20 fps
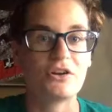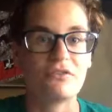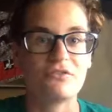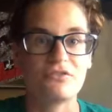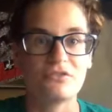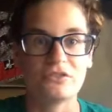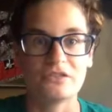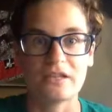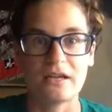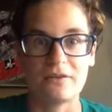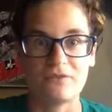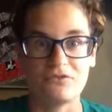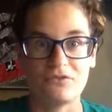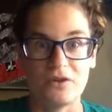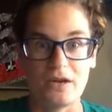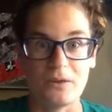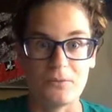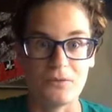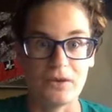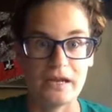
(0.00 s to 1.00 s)
of Full-Time
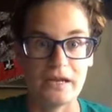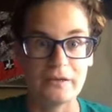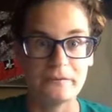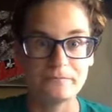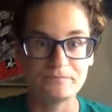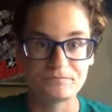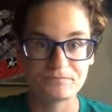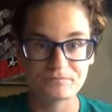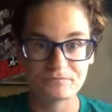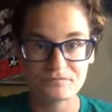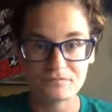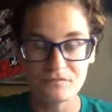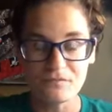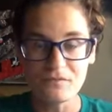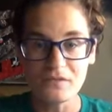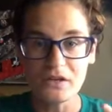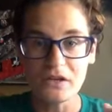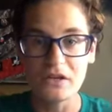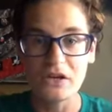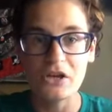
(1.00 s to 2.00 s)
Freedom Week.
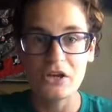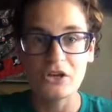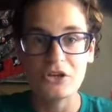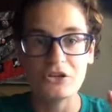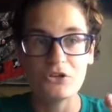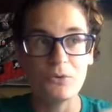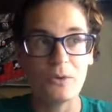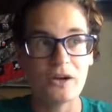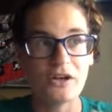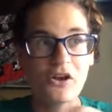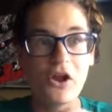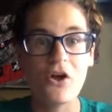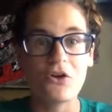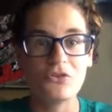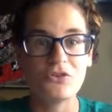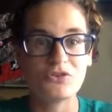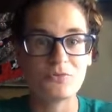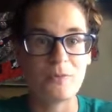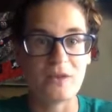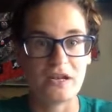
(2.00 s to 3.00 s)
You want to know
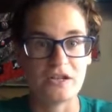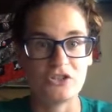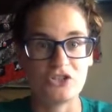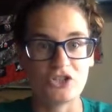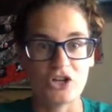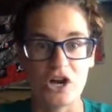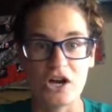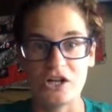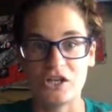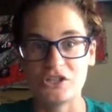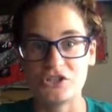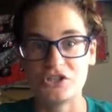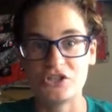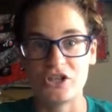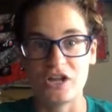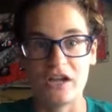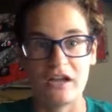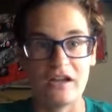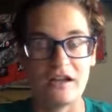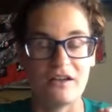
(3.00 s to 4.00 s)
who's been in charge
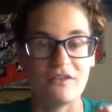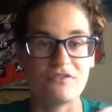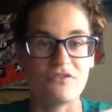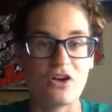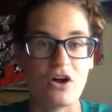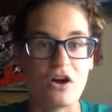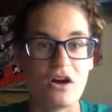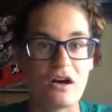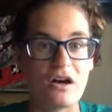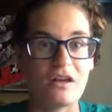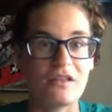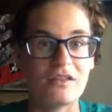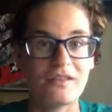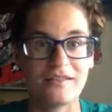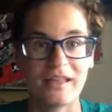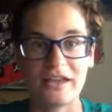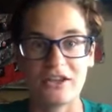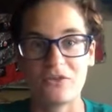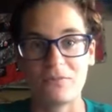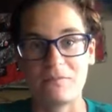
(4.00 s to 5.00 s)
of all,
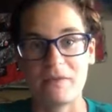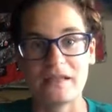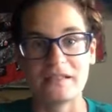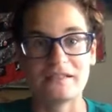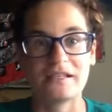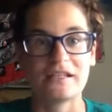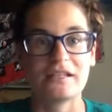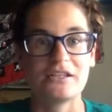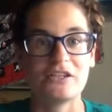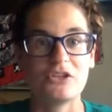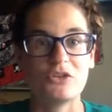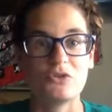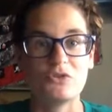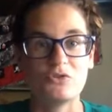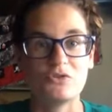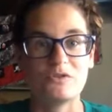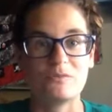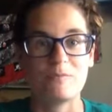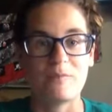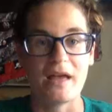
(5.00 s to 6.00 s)
like, basically
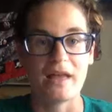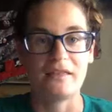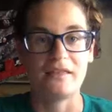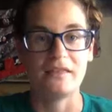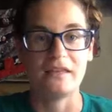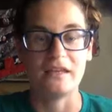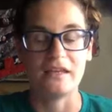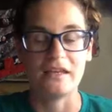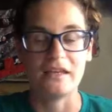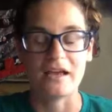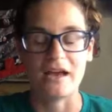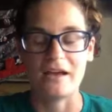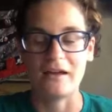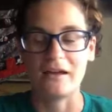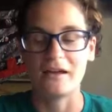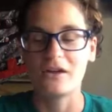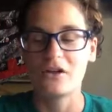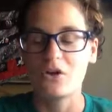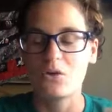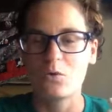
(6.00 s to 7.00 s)
who's been the,
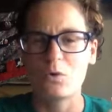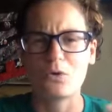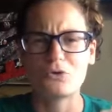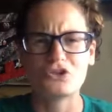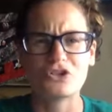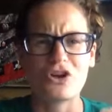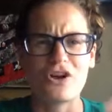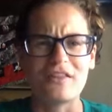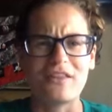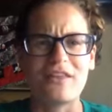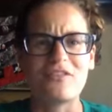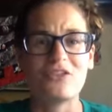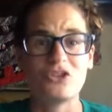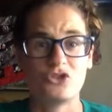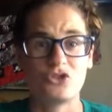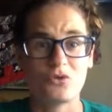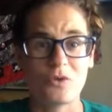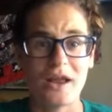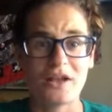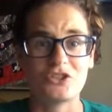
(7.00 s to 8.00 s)
what would you call that, the
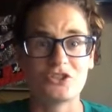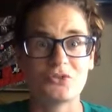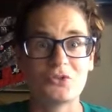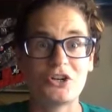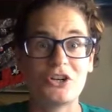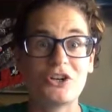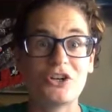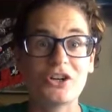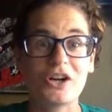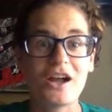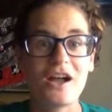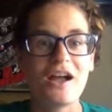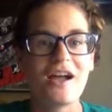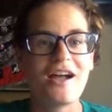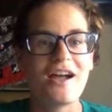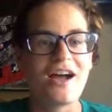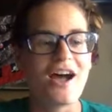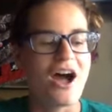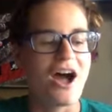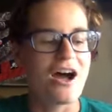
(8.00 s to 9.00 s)
treasurer
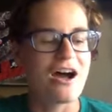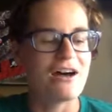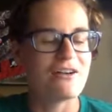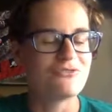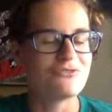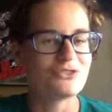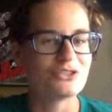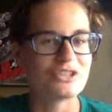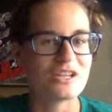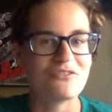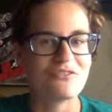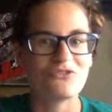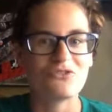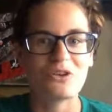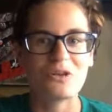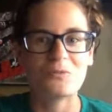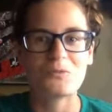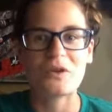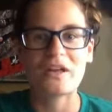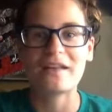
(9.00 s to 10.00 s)
of Full-Time
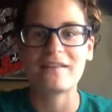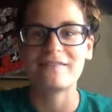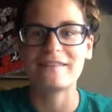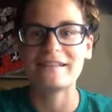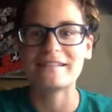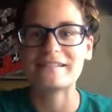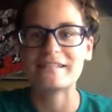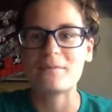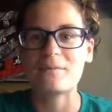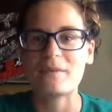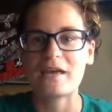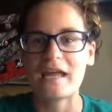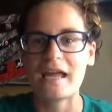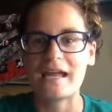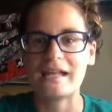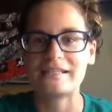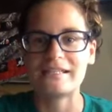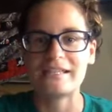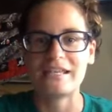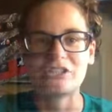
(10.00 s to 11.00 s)
Freedom Week? Lindsay
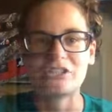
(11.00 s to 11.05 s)
McKenzie,